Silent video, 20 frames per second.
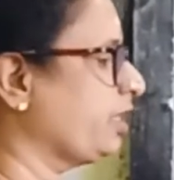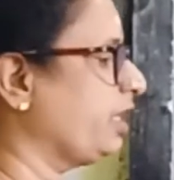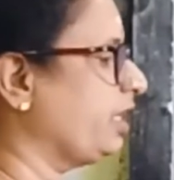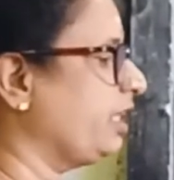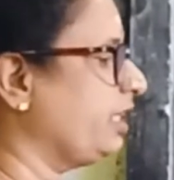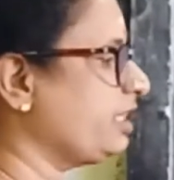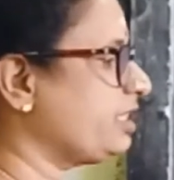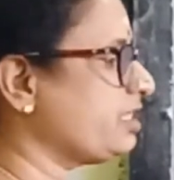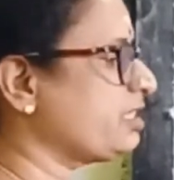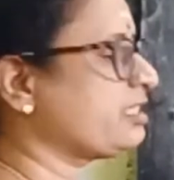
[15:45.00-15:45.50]

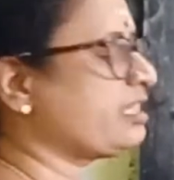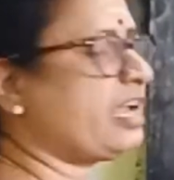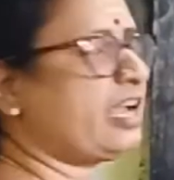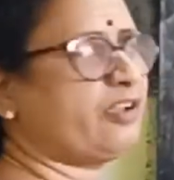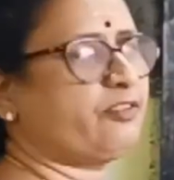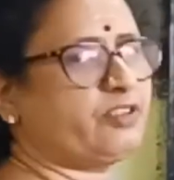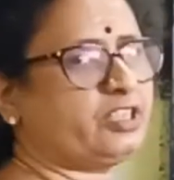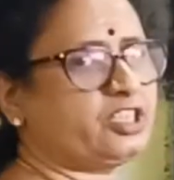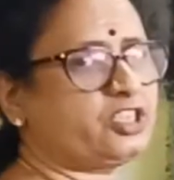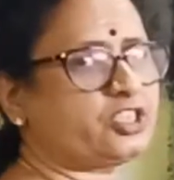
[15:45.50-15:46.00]
it is
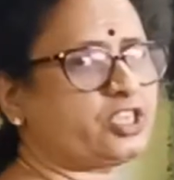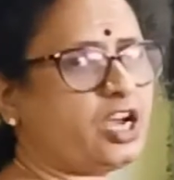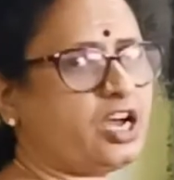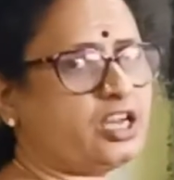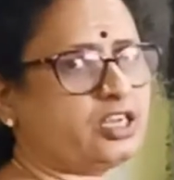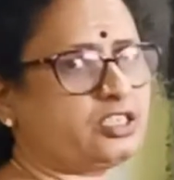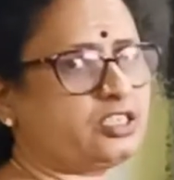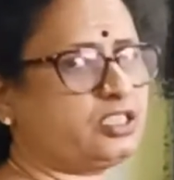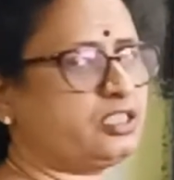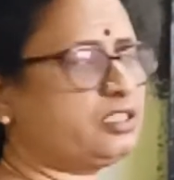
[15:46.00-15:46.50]
having
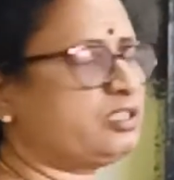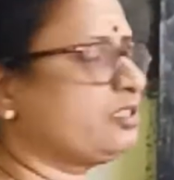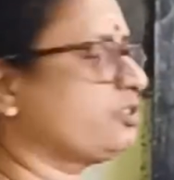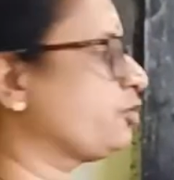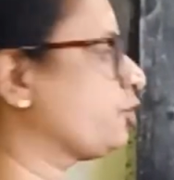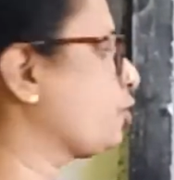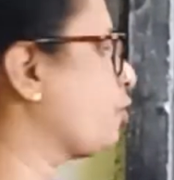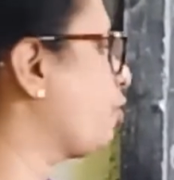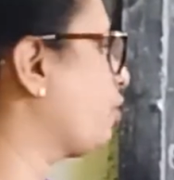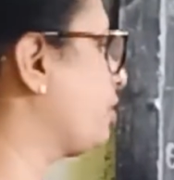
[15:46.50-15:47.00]
charges
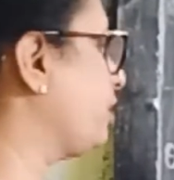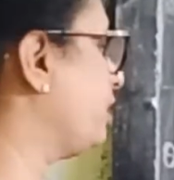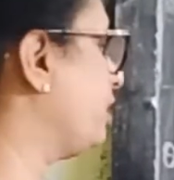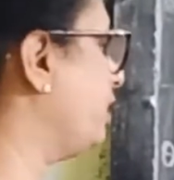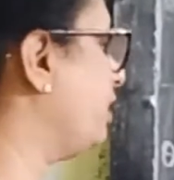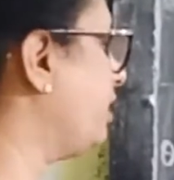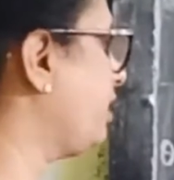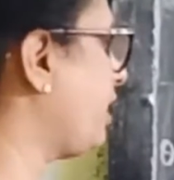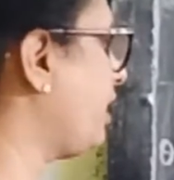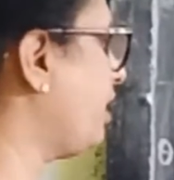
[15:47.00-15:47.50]
stored in
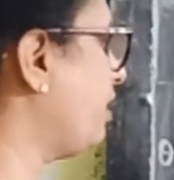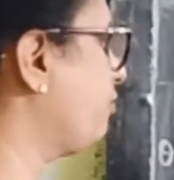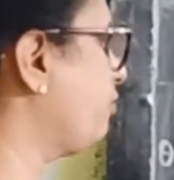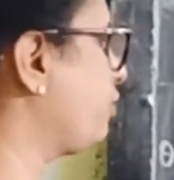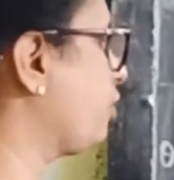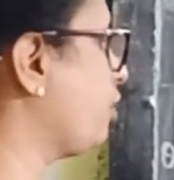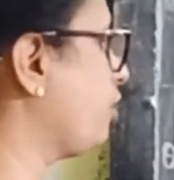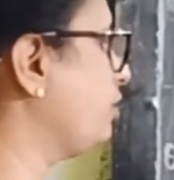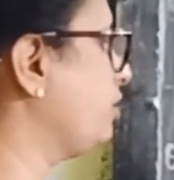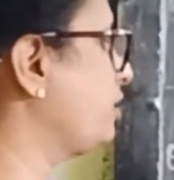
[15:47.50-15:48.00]
it. I have
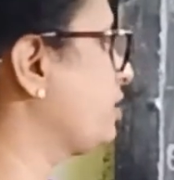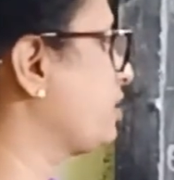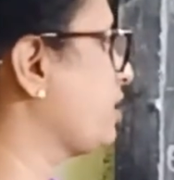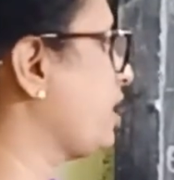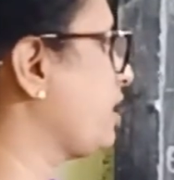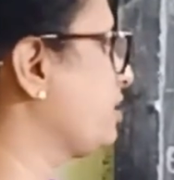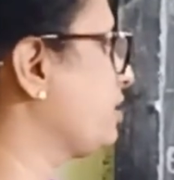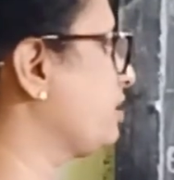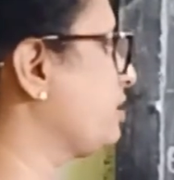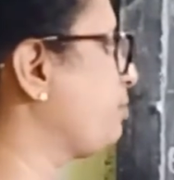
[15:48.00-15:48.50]
drawn the
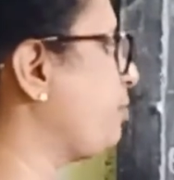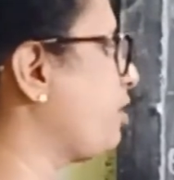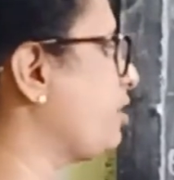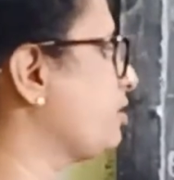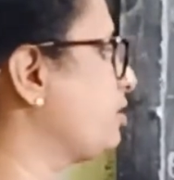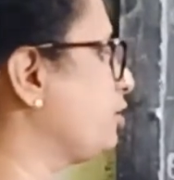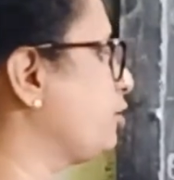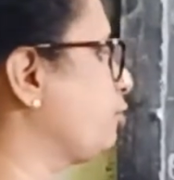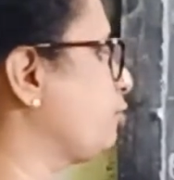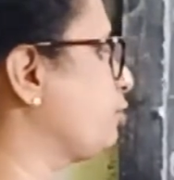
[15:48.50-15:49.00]
charges,
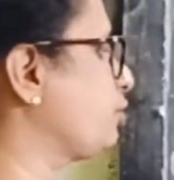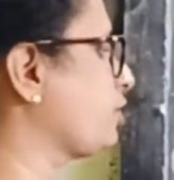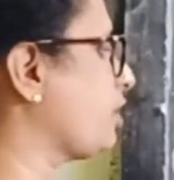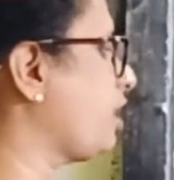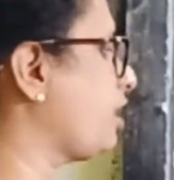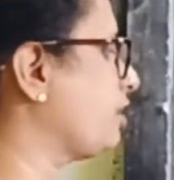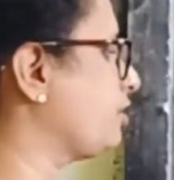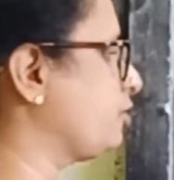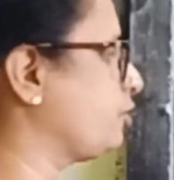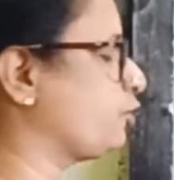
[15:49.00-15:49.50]
positive
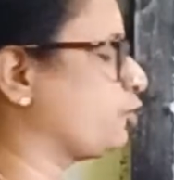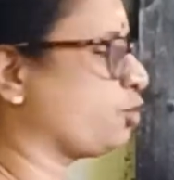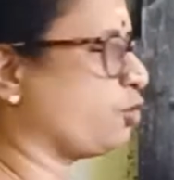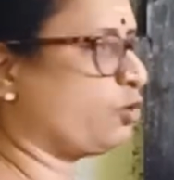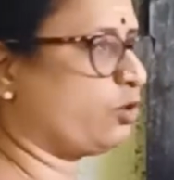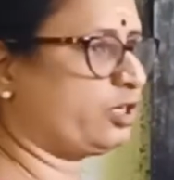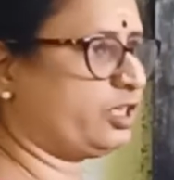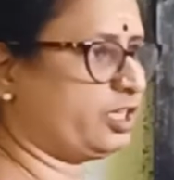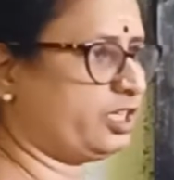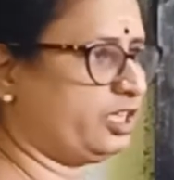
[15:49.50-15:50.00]
charge
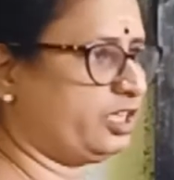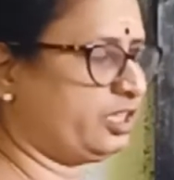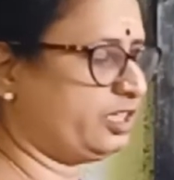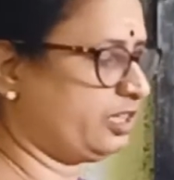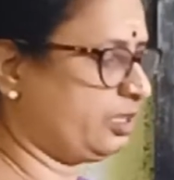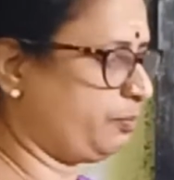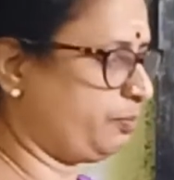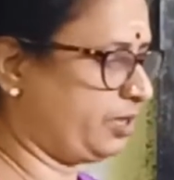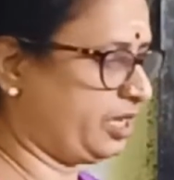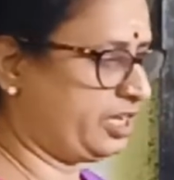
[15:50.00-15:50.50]
stored in it
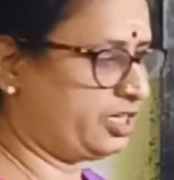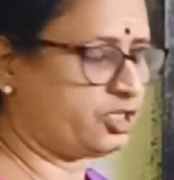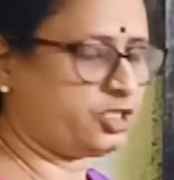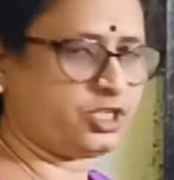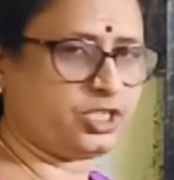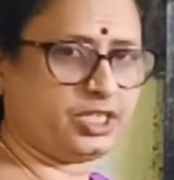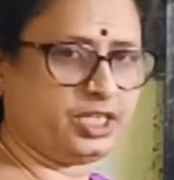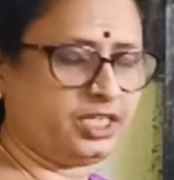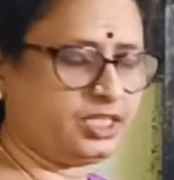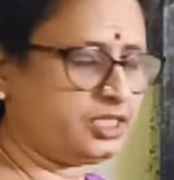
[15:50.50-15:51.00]
in the plane
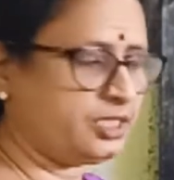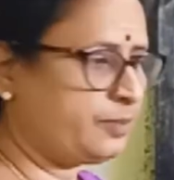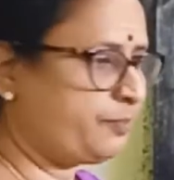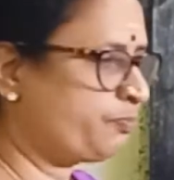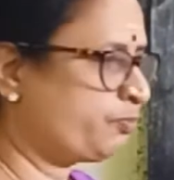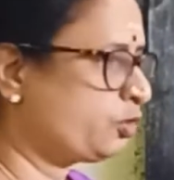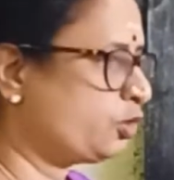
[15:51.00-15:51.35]
sheet.